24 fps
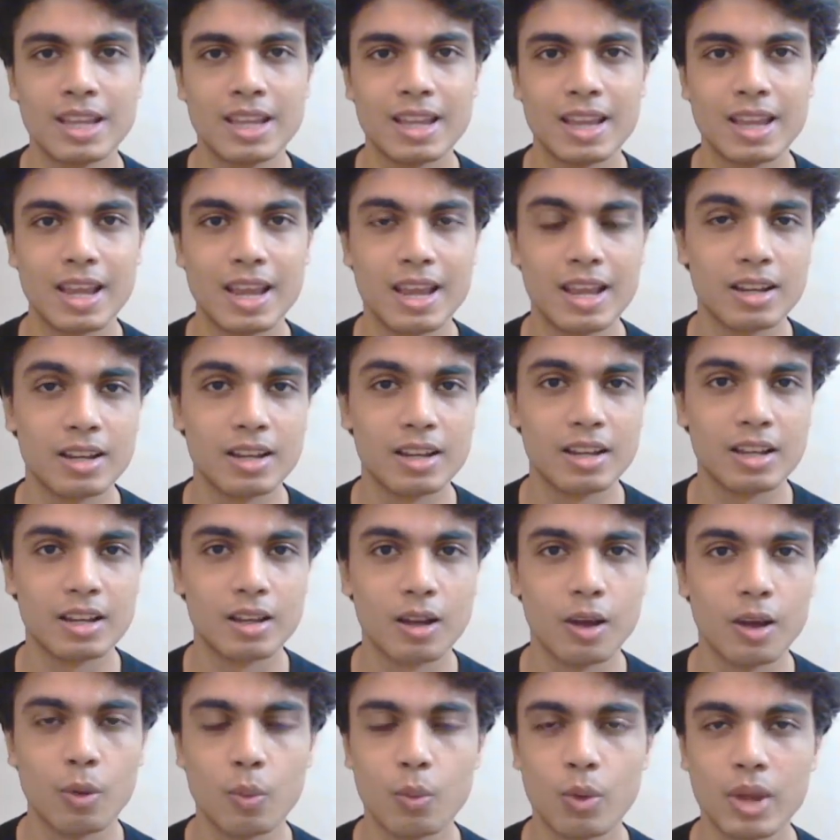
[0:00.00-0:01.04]
And
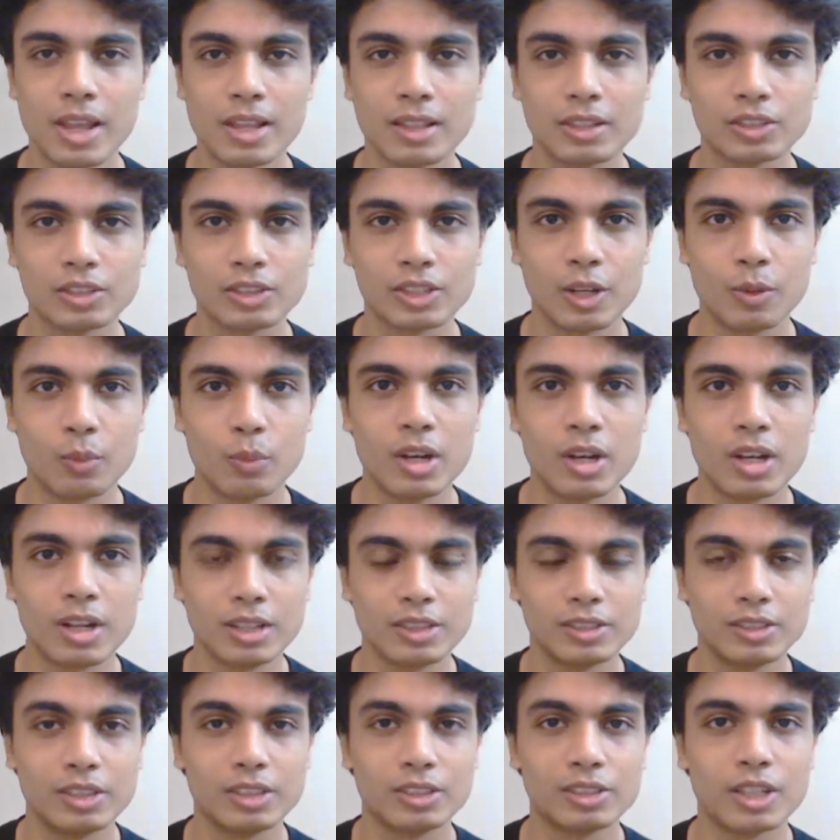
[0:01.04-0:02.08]
a way this can work is
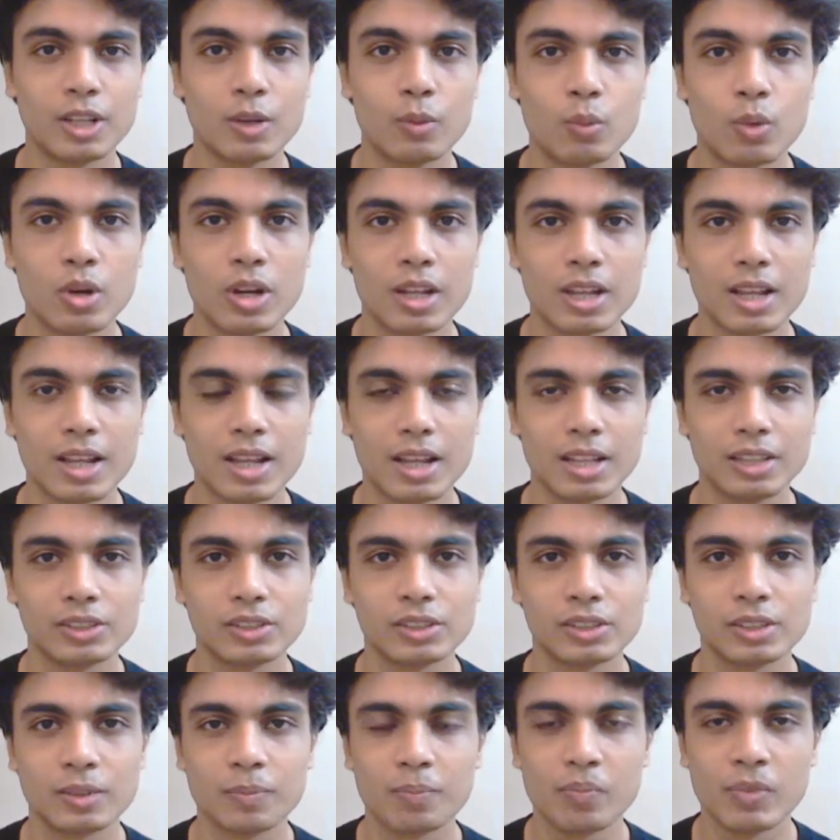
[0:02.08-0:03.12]
this can work
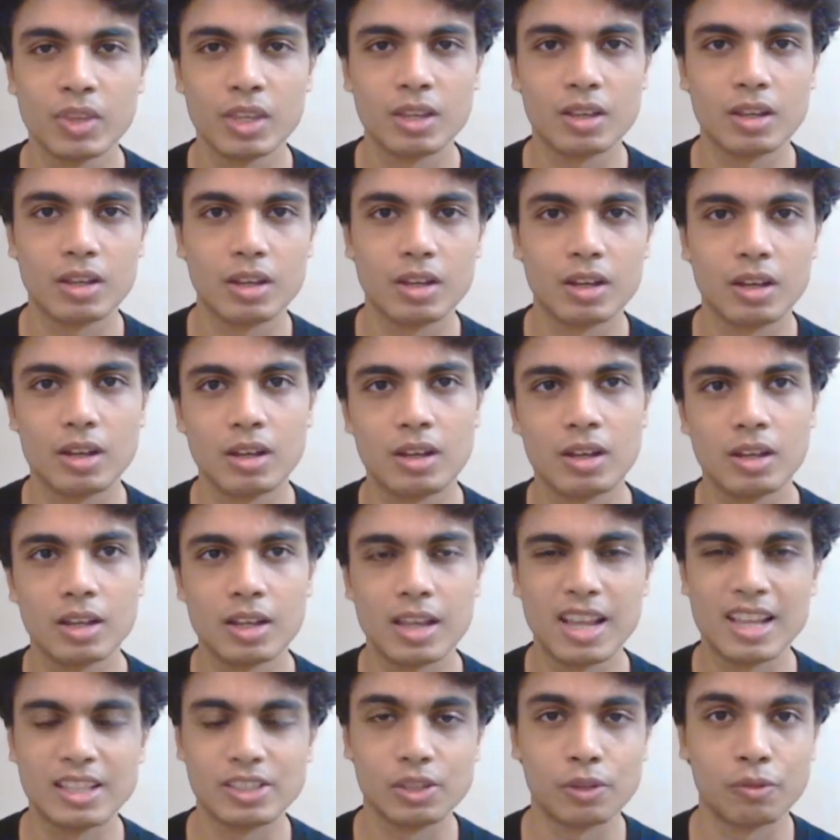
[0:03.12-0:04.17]
as
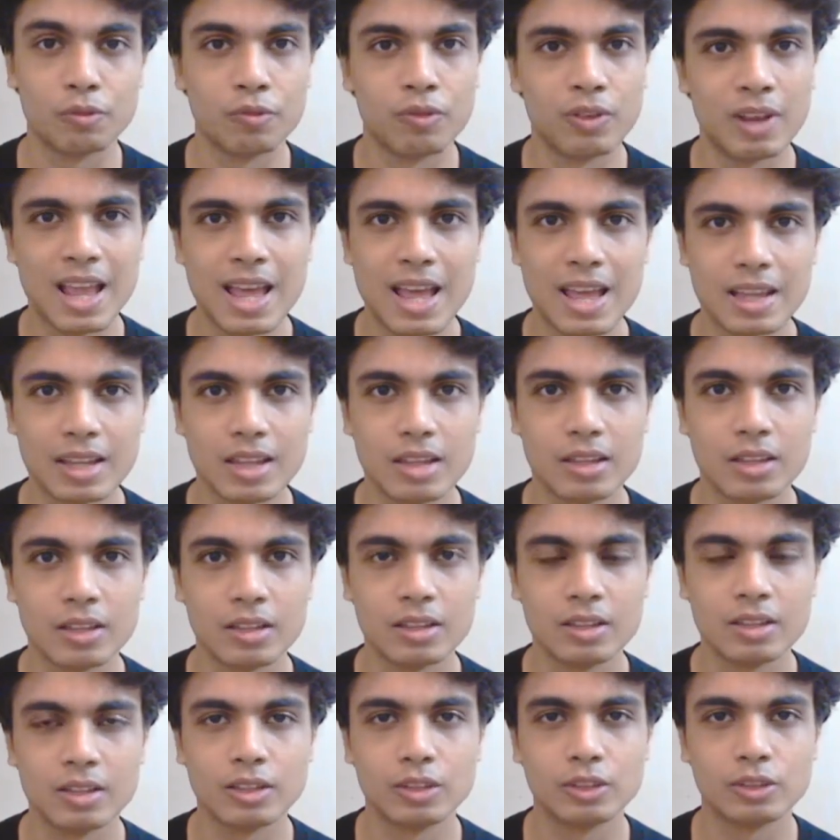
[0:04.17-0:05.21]
a flag.
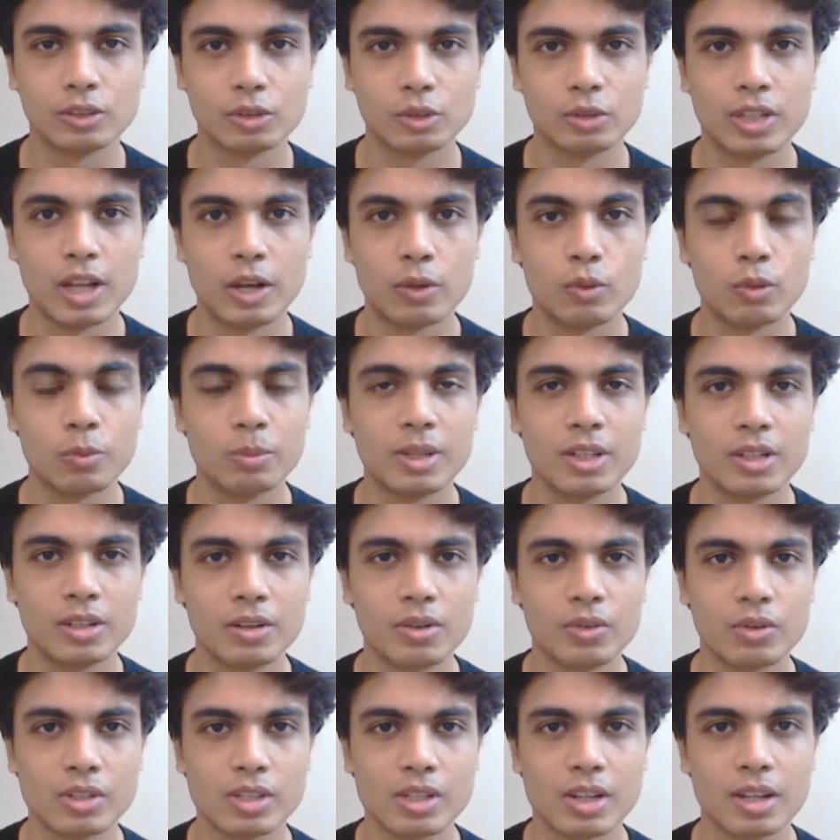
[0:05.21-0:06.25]
So that would be an
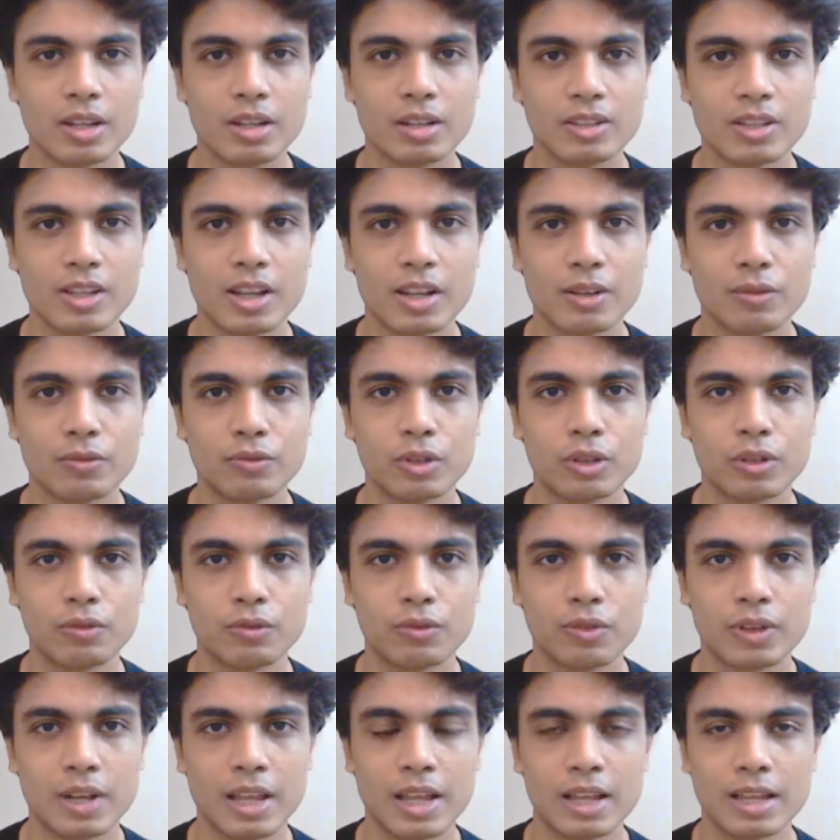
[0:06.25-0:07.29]
interesting design for a
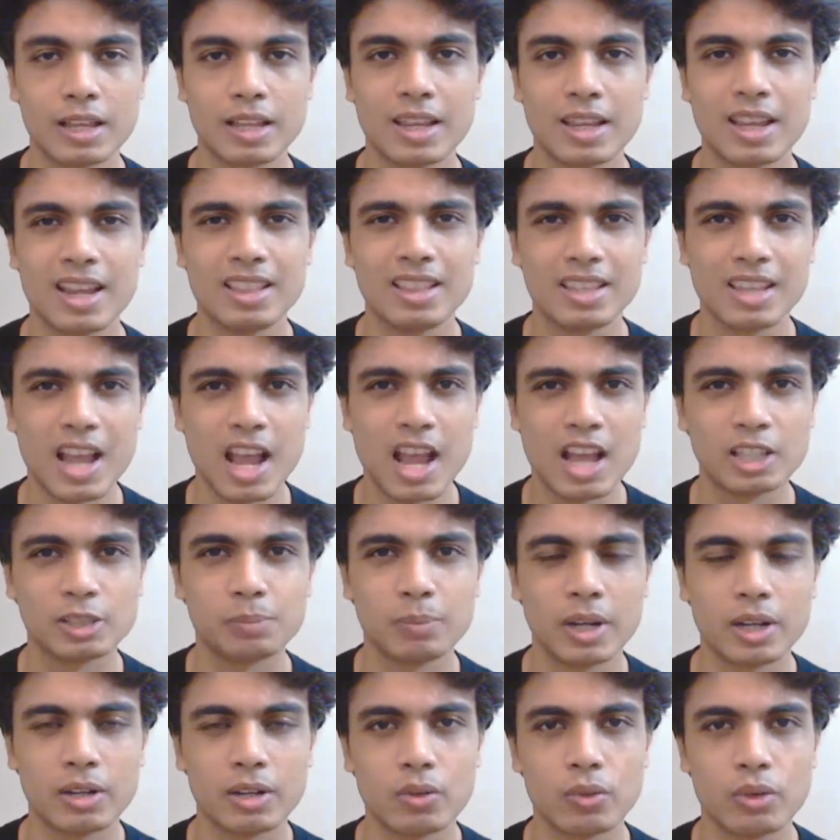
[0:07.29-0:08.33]
flag. And the
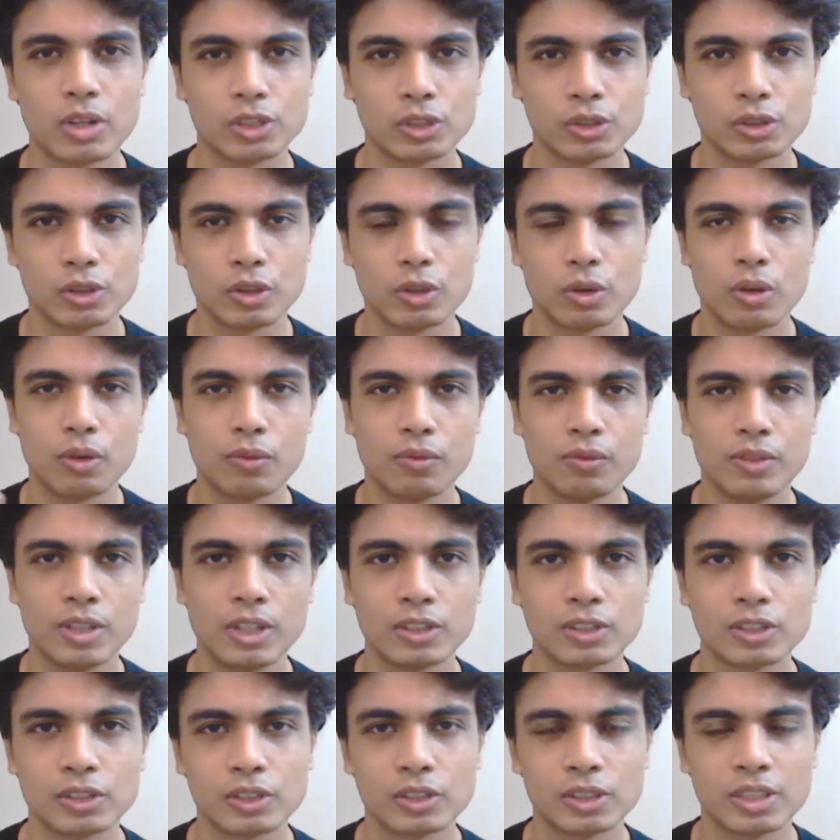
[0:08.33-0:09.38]
aspect ratio of
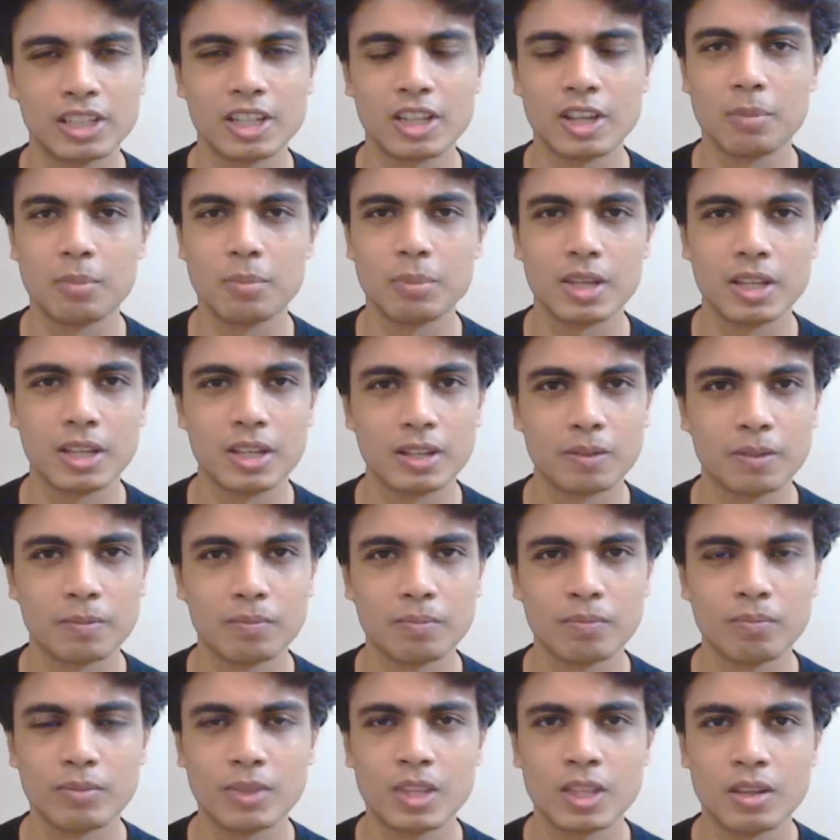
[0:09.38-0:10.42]
this can be,
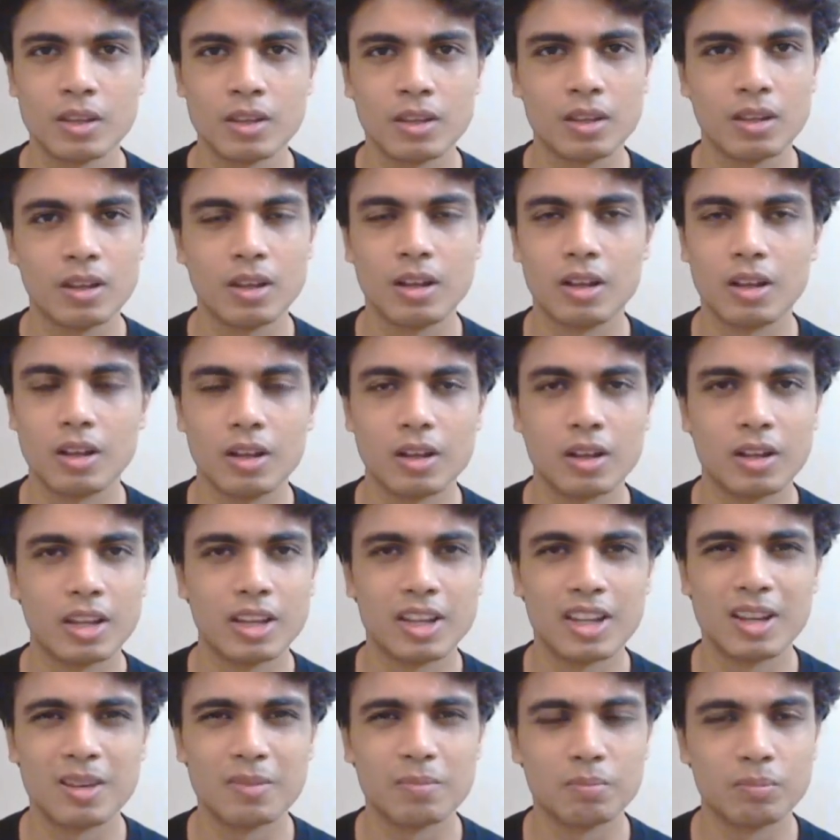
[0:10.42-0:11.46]

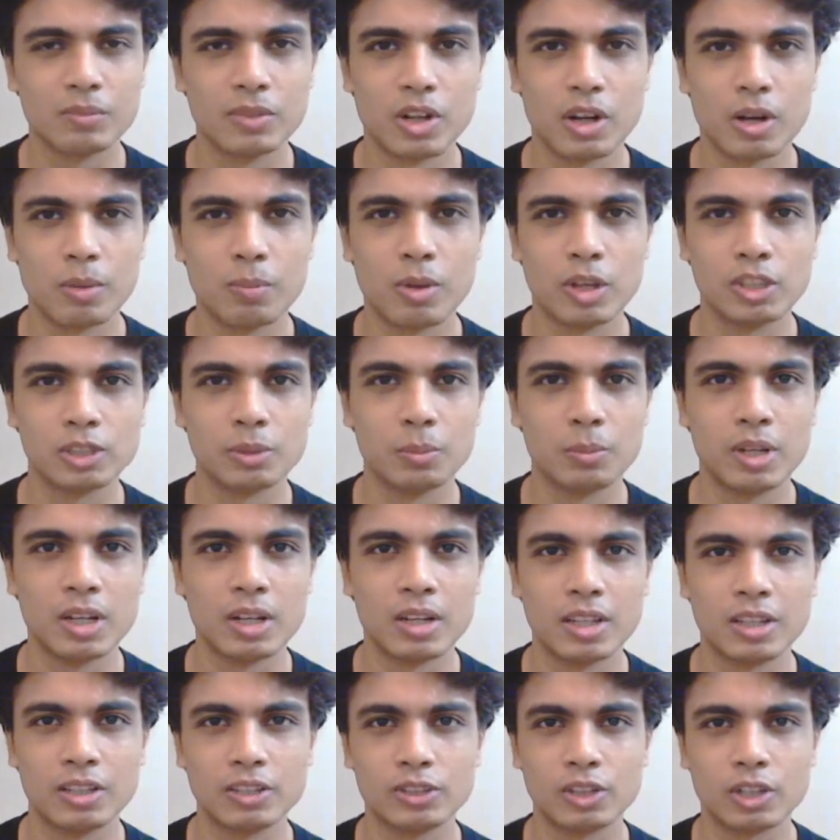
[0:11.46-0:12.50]
again, there are
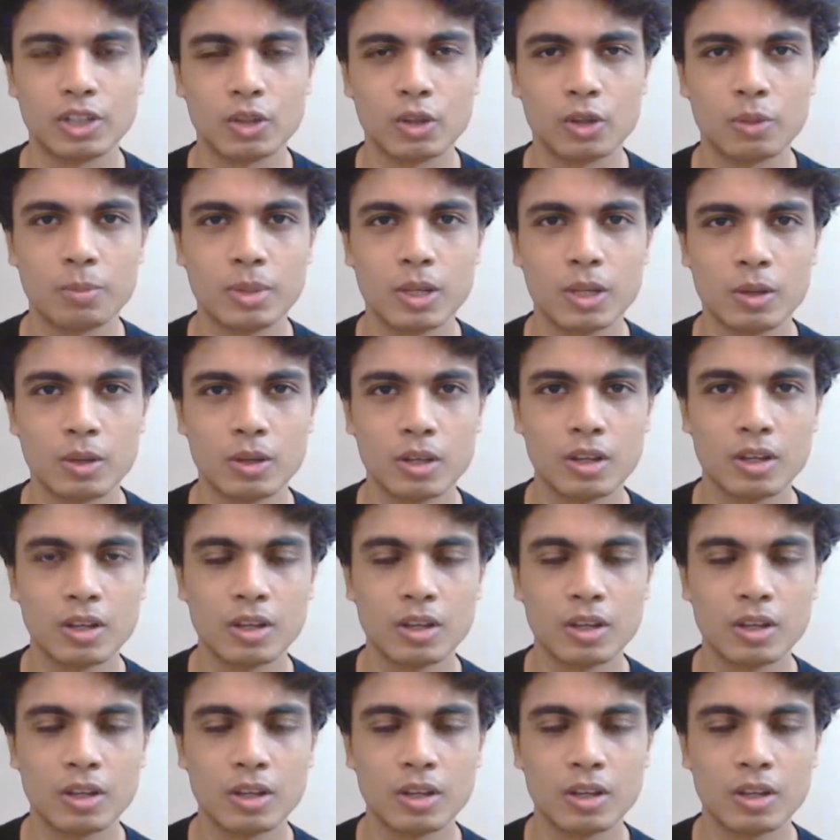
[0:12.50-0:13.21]
possibilities. It could be